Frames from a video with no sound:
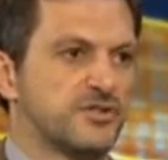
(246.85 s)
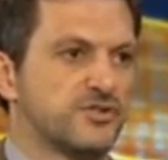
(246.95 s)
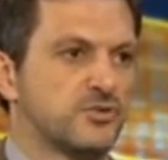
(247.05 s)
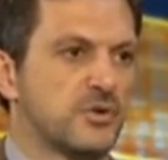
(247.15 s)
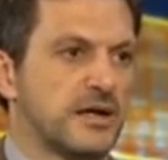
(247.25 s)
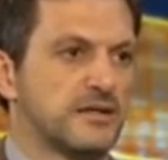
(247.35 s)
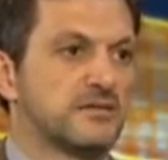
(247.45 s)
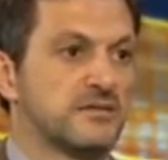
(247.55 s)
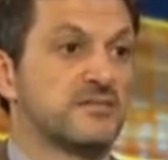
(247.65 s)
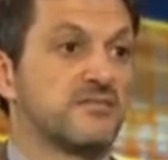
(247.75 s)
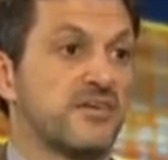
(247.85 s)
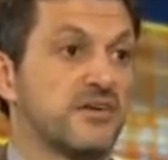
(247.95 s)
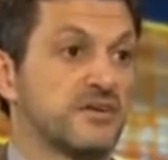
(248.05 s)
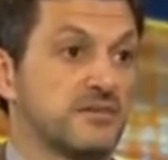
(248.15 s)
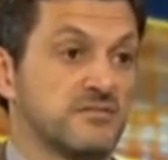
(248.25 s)
issue and
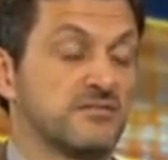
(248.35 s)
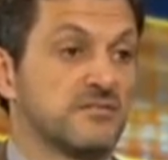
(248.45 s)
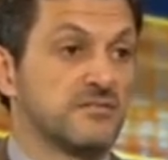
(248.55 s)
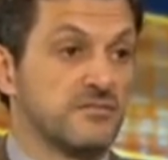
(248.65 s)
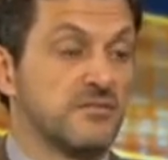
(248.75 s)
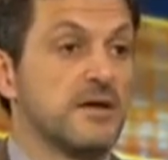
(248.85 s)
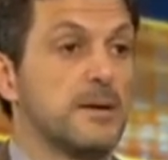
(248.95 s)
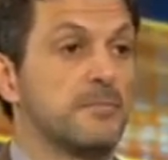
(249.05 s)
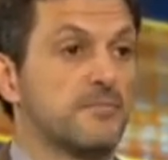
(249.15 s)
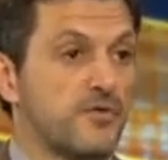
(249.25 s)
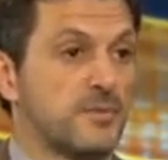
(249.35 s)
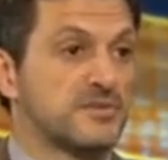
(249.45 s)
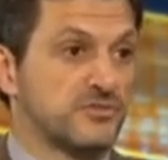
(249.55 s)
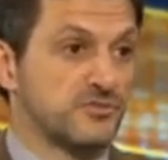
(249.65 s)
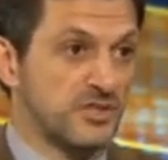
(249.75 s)
very from
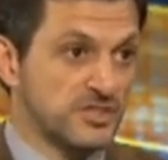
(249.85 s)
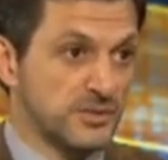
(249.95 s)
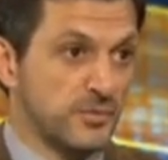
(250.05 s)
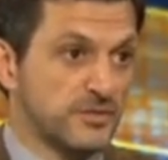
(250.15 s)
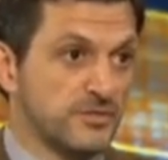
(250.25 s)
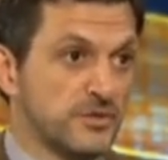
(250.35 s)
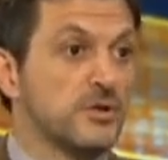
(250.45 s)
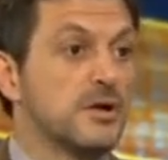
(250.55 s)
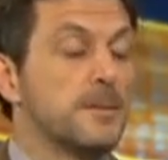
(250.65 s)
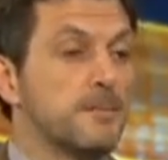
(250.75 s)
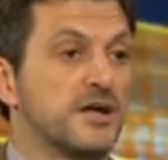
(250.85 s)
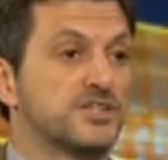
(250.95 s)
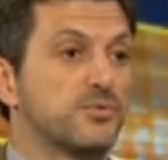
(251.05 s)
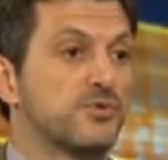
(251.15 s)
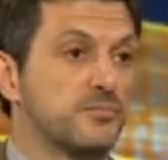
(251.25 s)
a strategic point of view,
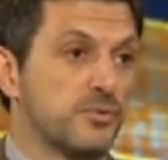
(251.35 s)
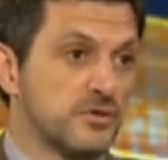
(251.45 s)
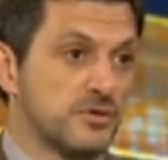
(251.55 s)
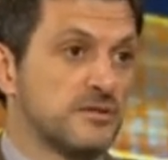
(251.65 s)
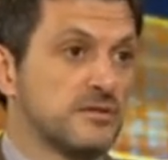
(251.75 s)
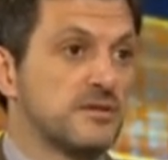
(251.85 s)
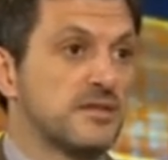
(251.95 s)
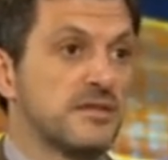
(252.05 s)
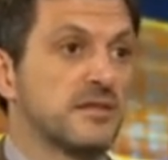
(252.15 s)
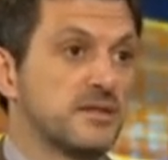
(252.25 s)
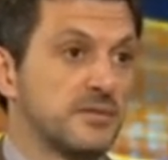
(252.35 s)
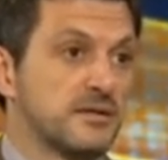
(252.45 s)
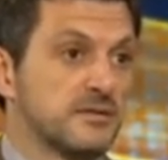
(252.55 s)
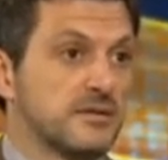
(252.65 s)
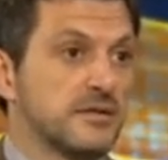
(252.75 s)
much more important than
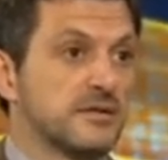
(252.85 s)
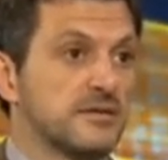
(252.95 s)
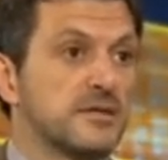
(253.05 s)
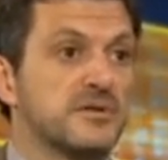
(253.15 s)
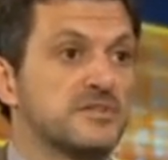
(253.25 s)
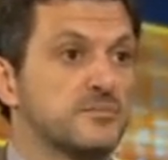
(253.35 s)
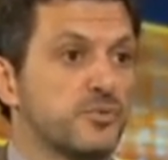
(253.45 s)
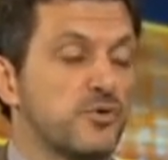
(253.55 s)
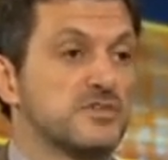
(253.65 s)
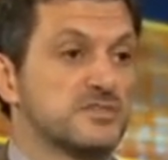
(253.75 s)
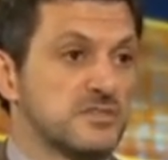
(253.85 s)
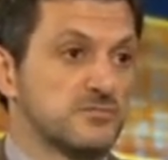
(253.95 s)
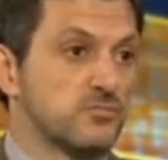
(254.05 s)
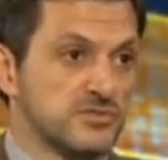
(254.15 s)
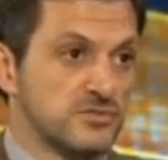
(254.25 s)
Libya. Libya's importance
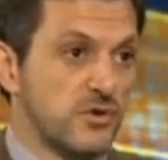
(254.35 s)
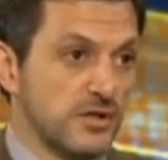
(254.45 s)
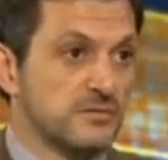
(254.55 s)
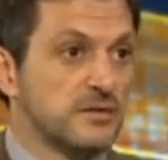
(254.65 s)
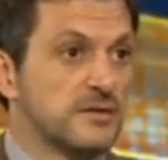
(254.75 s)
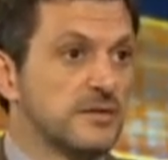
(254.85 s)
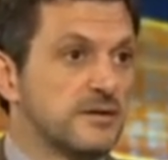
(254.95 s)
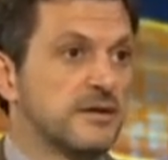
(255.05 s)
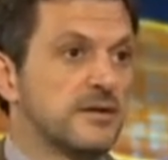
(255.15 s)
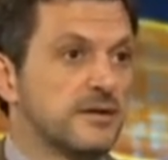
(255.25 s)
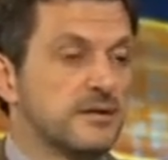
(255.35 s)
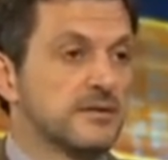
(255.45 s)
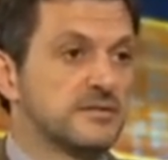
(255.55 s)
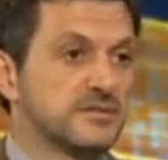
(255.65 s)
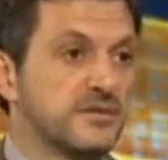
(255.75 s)
is, was oil.
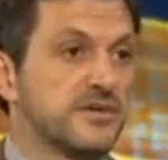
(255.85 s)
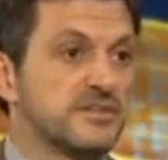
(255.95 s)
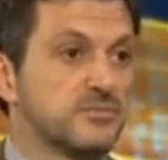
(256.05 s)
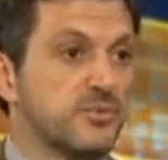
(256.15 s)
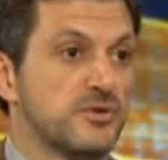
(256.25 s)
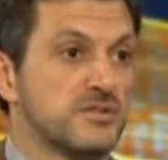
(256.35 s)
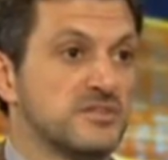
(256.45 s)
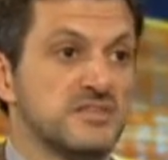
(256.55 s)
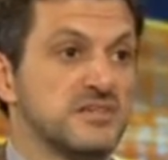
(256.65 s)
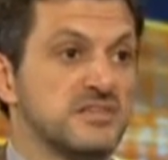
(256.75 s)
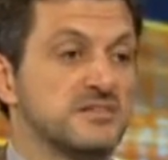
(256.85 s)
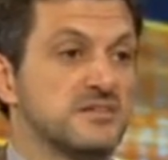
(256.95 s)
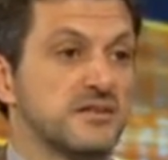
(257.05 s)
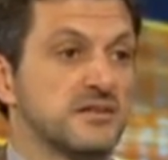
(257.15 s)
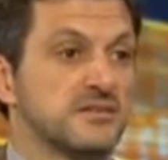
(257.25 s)
Uh, Syria's importance
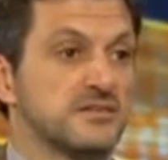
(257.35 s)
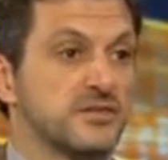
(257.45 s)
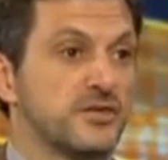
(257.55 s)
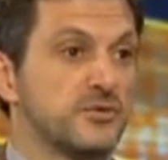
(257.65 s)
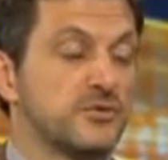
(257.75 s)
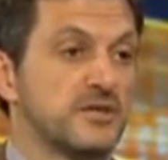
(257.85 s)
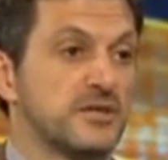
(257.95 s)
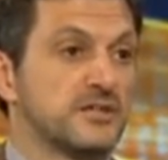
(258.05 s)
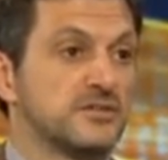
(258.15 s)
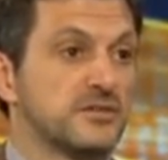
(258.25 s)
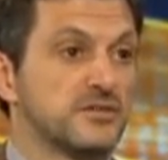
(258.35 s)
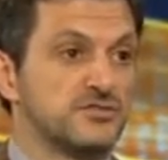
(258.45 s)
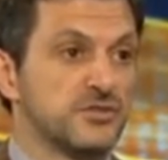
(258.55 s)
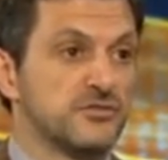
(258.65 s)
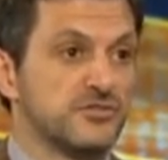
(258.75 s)
is uh, security and
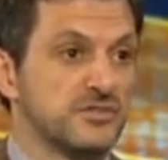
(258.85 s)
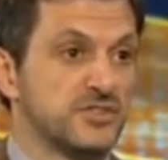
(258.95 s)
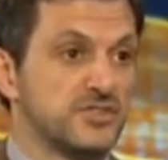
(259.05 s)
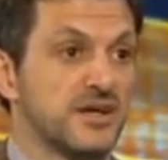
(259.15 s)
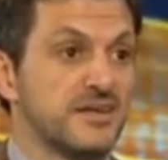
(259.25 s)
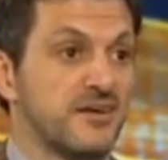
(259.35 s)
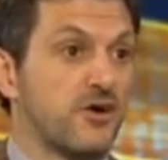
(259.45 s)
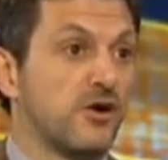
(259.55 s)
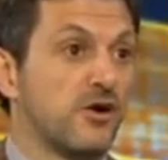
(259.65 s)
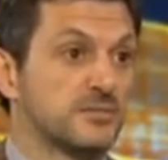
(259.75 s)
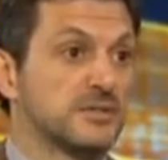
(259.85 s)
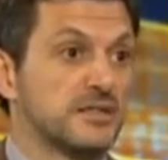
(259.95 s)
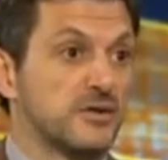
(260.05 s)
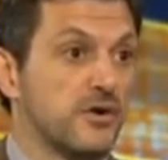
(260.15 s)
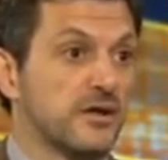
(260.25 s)
geostrategic, and
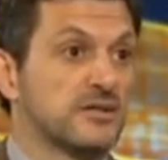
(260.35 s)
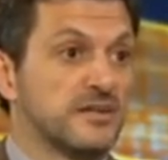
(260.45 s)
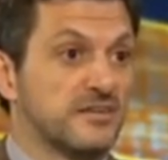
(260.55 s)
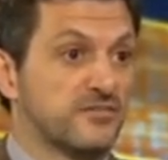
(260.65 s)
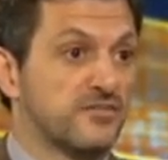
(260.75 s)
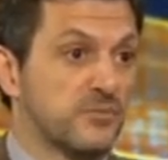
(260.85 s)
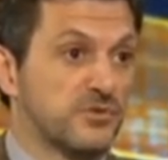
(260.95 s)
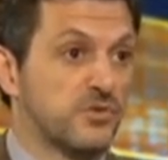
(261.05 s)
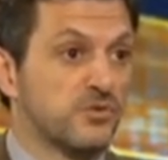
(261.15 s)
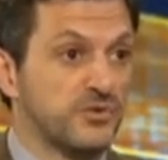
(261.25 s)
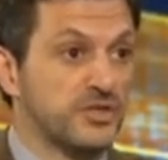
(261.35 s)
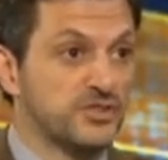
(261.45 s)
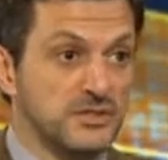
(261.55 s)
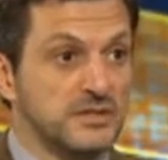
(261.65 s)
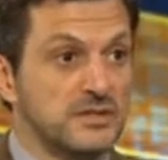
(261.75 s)
ultimately oil in, from the whole region.